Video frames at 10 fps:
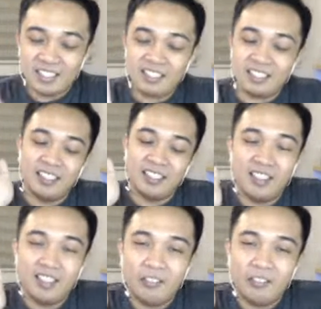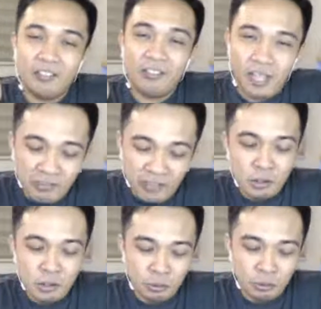Sir, if heaven is
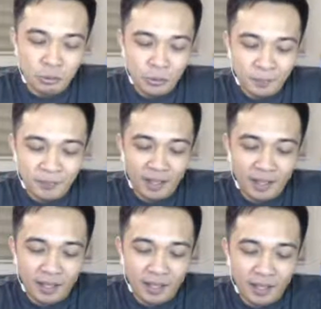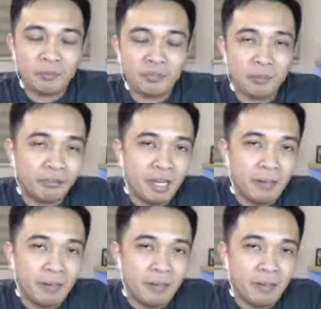true, except from your
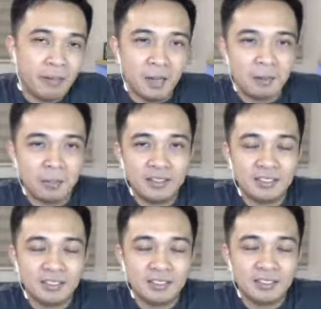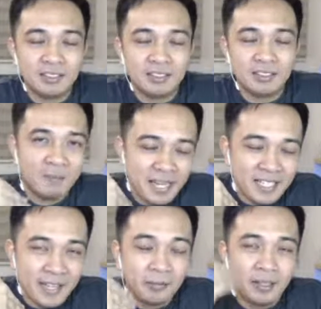family members and
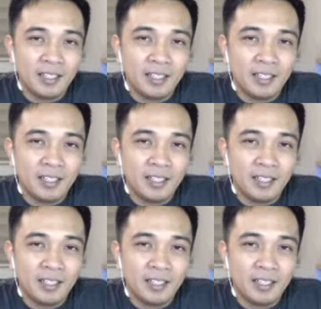myself,